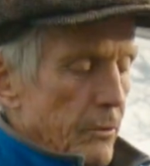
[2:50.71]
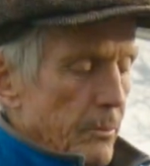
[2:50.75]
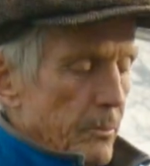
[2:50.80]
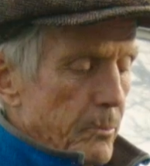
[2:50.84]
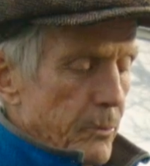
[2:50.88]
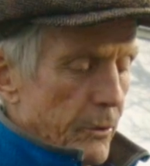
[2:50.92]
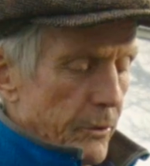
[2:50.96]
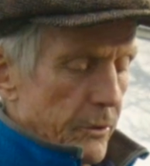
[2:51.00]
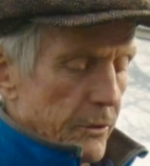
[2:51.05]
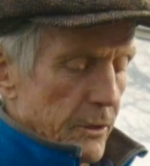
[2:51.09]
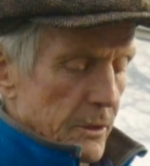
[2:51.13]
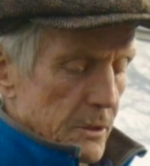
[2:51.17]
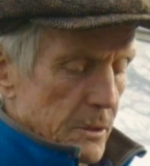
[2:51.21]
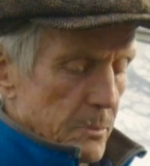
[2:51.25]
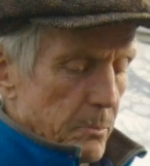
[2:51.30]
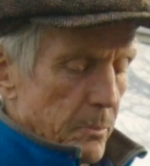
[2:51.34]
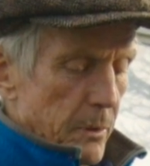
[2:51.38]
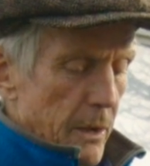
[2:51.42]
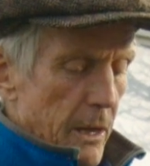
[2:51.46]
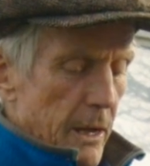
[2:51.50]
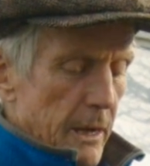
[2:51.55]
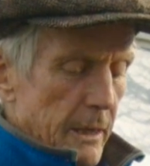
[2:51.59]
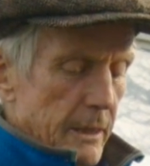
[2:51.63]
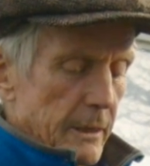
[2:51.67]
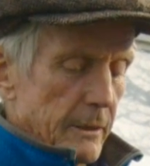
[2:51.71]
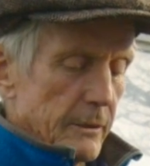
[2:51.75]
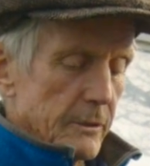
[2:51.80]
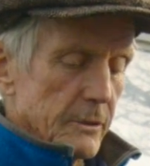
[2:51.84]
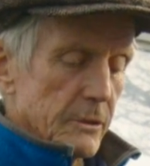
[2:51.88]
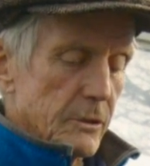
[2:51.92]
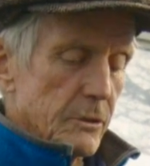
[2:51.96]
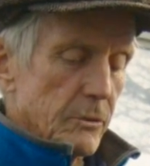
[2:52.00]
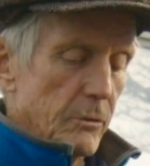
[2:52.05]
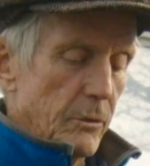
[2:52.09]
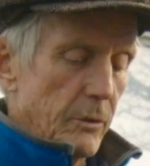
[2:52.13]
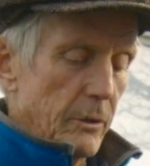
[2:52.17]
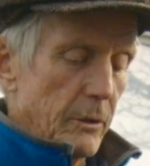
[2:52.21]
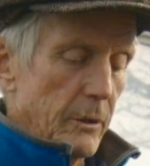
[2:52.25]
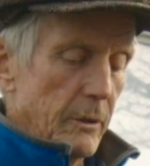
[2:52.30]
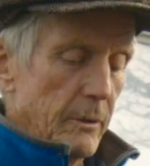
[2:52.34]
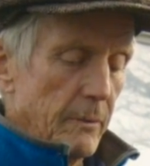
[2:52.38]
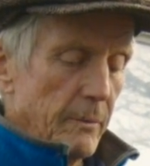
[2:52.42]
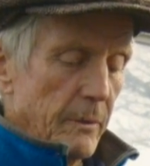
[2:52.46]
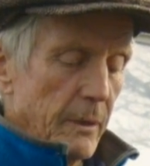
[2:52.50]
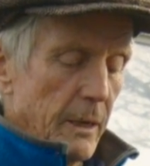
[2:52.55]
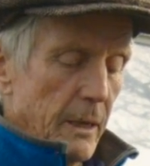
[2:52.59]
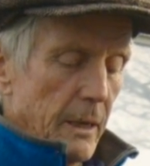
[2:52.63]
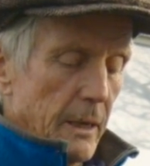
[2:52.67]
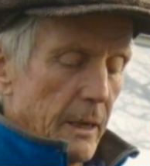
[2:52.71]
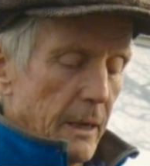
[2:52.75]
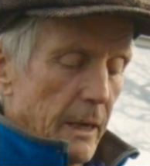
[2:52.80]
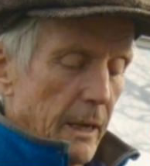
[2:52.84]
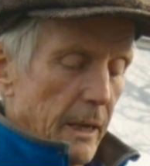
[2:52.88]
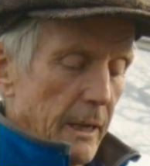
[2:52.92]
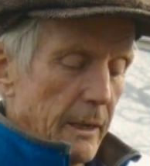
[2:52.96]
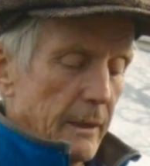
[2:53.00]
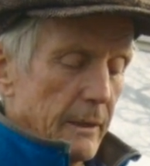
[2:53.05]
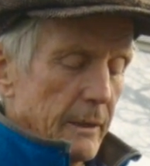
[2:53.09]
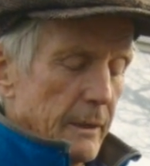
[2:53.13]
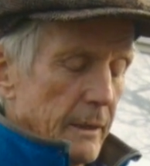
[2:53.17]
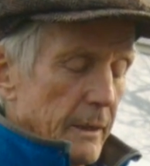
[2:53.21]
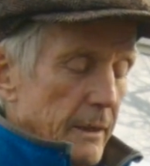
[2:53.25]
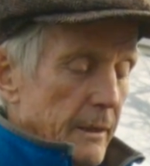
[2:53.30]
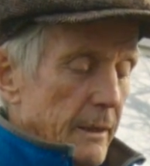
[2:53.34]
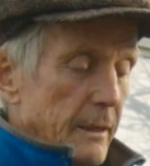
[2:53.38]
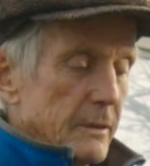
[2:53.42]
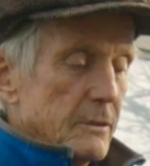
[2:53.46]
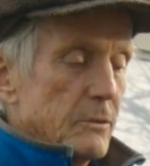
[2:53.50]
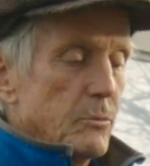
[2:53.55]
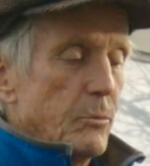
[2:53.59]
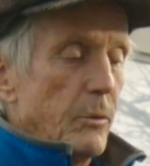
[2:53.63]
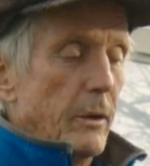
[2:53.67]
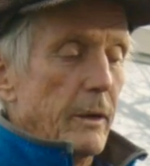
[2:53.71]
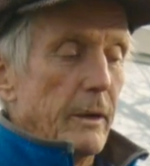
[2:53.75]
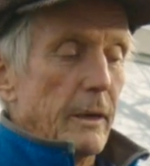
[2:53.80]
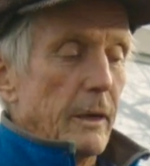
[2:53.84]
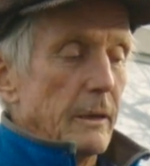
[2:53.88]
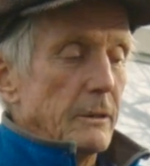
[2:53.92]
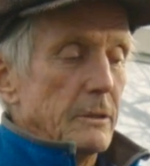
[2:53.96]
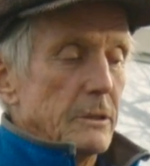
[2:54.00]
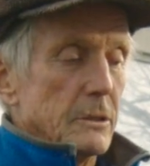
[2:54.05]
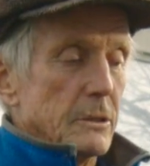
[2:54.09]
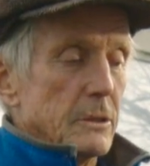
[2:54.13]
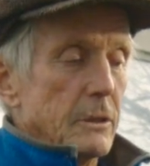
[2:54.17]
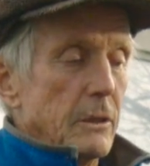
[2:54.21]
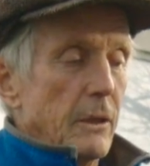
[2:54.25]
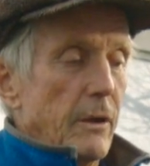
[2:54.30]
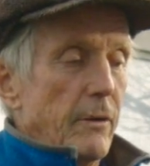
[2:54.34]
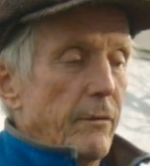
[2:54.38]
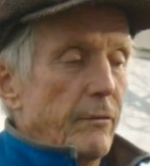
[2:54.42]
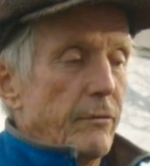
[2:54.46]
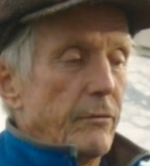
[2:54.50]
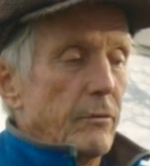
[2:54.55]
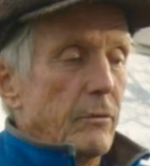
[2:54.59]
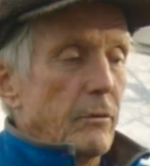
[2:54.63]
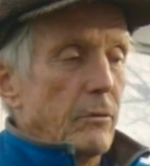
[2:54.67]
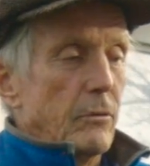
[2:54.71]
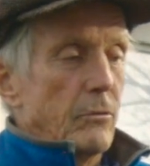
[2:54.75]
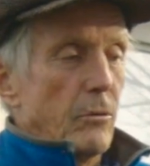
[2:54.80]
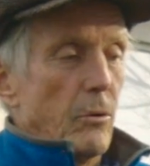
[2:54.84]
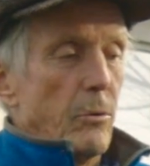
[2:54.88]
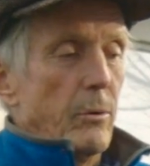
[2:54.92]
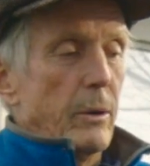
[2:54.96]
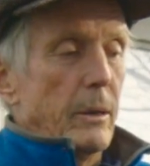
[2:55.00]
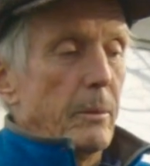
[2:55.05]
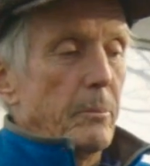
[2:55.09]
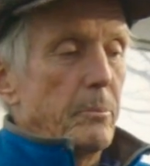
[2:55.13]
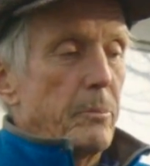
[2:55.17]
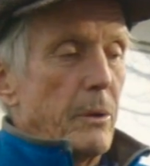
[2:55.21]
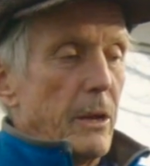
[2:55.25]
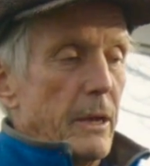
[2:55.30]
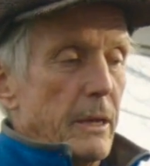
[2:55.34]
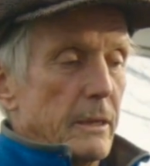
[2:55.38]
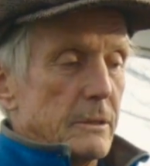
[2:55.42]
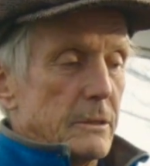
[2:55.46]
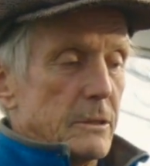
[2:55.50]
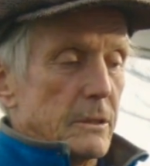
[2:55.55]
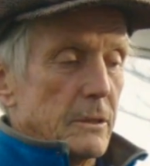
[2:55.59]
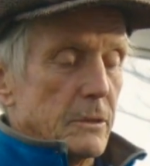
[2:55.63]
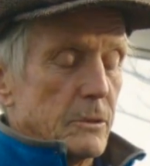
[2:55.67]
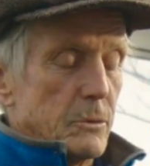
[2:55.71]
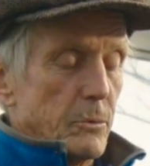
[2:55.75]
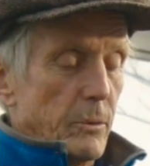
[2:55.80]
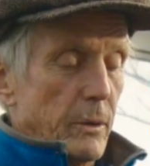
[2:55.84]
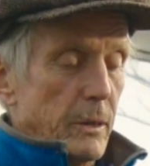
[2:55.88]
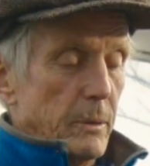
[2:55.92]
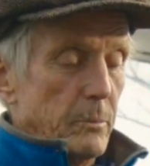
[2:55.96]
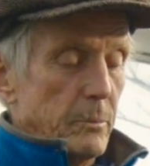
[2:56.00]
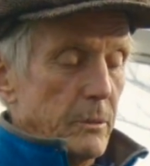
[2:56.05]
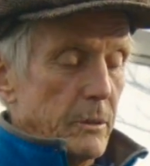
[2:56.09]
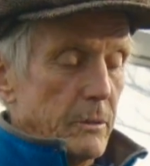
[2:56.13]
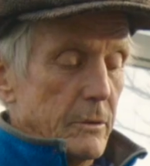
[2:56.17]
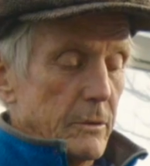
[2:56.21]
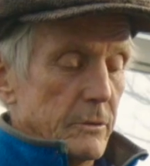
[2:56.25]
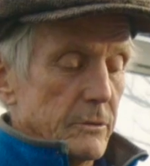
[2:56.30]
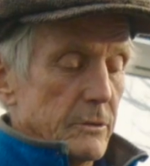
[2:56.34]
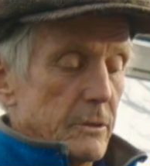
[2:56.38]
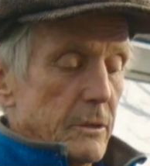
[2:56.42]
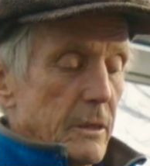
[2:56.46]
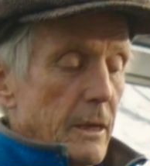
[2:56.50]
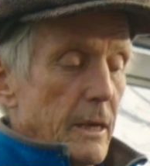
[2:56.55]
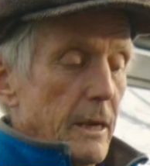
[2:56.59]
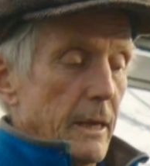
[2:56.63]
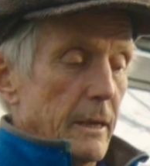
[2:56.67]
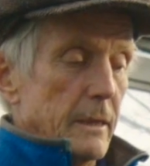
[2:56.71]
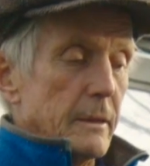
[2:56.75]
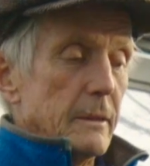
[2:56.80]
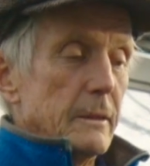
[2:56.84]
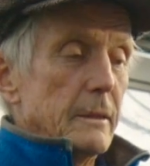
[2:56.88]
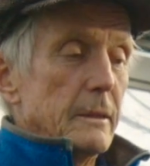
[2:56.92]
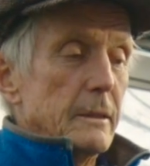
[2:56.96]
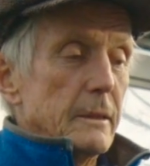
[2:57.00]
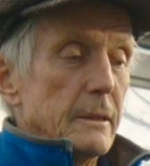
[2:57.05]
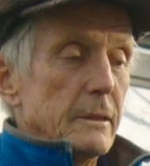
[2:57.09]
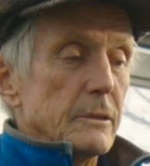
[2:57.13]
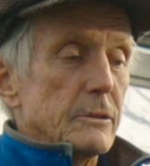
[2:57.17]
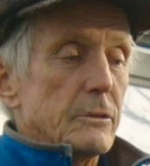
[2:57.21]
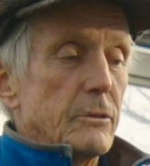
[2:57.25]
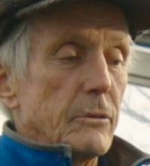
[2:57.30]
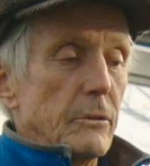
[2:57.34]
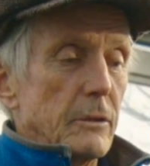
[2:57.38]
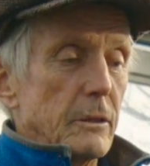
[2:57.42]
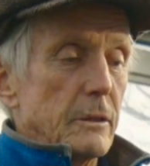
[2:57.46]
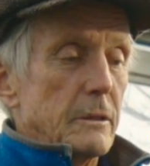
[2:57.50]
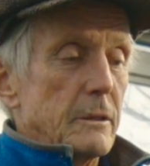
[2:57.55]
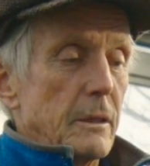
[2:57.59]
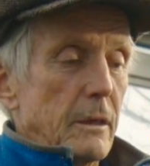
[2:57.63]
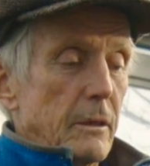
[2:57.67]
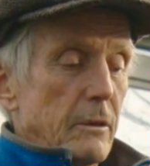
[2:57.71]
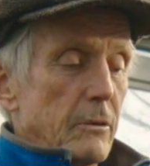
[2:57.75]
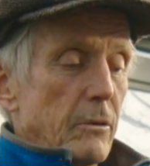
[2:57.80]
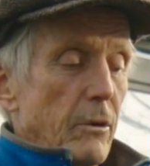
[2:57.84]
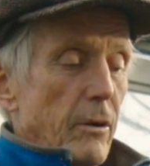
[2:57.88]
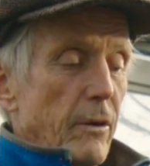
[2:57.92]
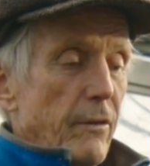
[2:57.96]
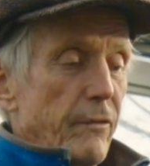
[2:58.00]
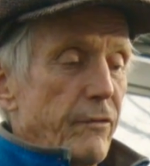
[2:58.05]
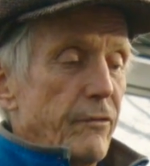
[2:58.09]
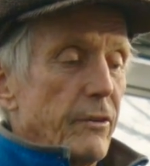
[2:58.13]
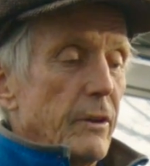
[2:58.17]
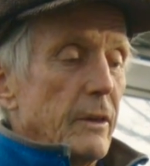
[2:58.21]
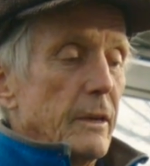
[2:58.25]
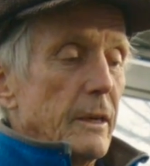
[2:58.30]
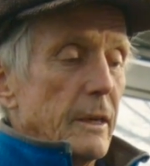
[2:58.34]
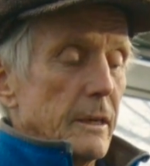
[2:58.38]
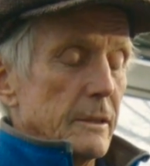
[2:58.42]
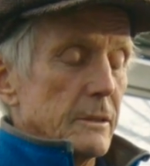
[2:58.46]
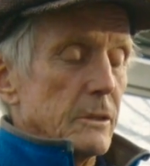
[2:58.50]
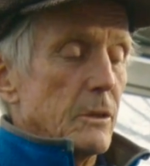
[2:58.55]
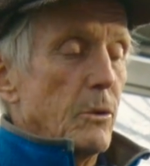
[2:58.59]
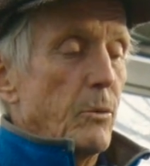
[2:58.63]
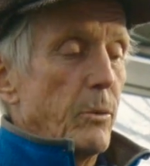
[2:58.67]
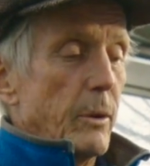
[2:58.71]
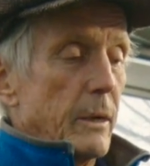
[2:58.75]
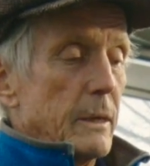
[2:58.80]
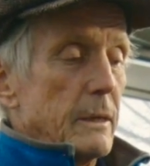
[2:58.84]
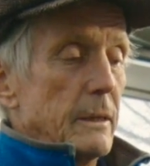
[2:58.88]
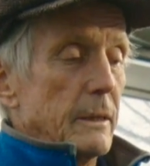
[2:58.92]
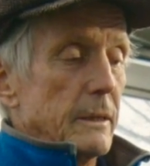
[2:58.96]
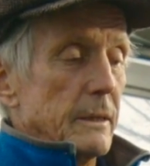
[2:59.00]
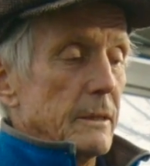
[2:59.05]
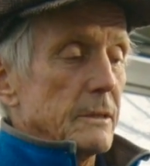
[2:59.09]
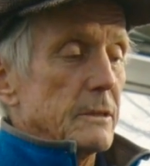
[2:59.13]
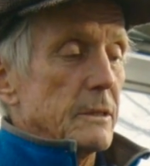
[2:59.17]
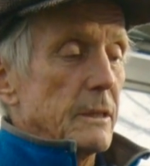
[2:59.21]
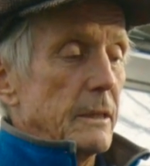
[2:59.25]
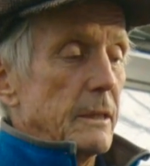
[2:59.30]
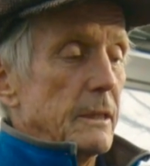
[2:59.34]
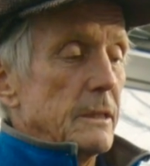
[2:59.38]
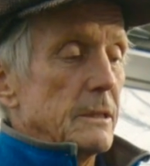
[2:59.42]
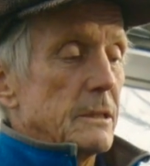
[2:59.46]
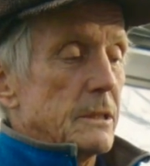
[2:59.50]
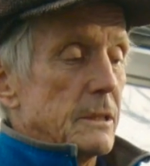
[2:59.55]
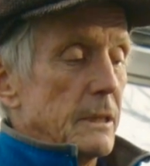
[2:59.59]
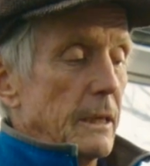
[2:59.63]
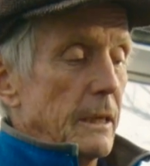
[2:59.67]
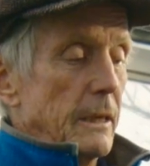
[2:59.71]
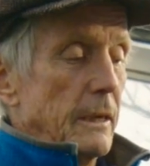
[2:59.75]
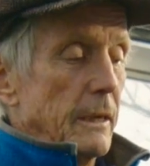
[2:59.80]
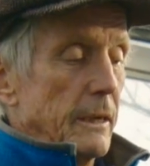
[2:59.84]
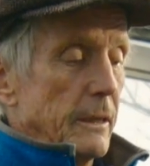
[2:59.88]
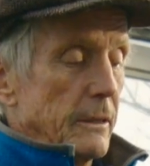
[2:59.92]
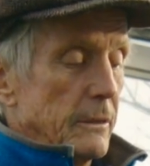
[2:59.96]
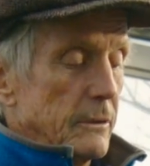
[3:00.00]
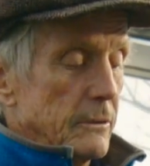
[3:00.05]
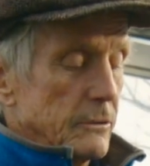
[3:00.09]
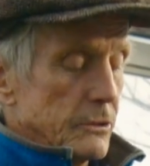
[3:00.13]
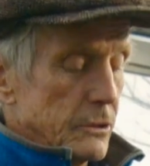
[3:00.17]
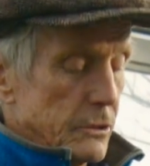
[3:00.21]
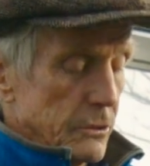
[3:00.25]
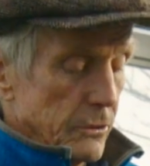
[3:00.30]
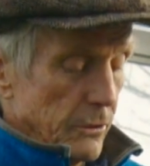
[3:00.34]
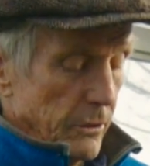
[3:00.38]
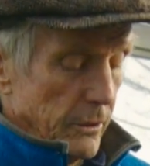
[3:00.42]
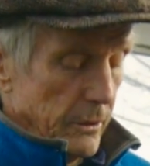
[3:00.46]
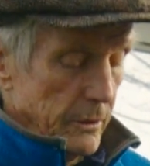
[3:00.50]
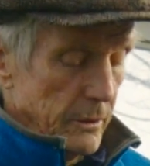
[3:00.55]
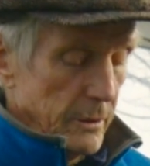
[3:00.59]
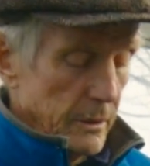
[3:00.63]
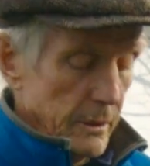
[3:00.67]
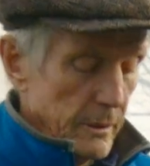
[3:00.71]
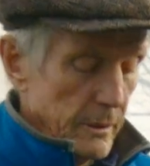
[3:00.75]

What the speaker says: put this block in the soil. And that's why I just love growing plants this way, because that is going to take off as quickly as any seedling should